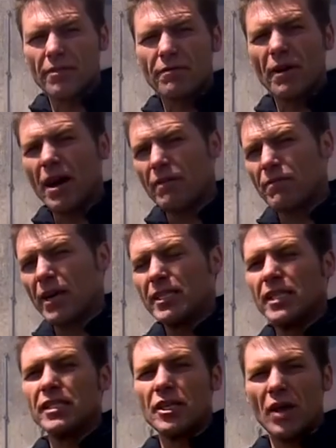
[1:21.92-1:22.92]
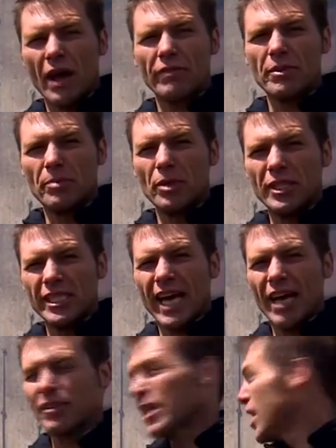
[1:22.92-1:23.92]
the firefighters who have to put it
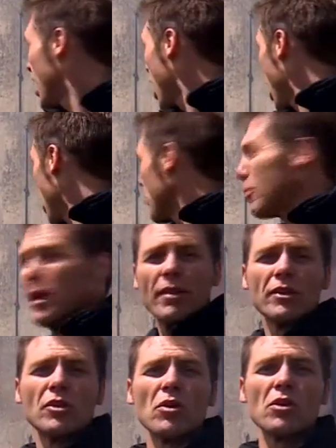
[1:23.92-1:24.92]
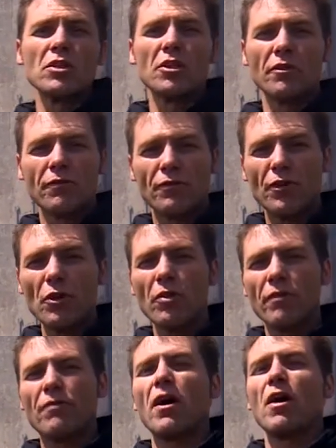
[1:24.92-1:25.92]
out. Opening the doors could fuel
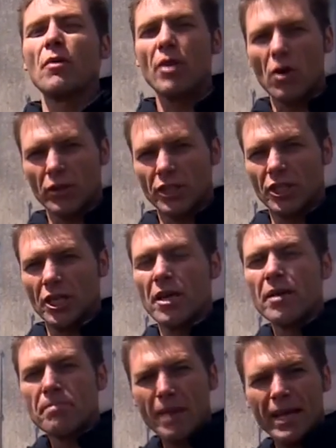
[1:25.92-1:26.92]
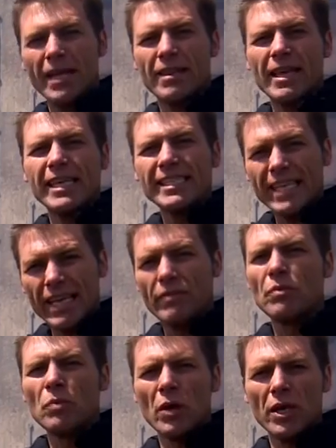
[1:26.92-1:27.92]
the fire with oxygen, making things
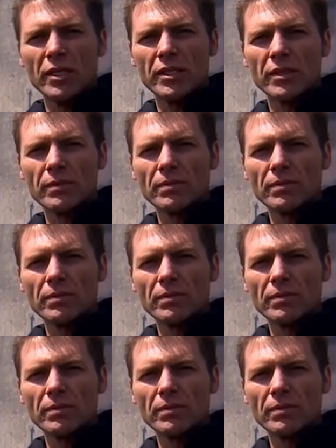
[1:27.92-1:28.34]
even worse.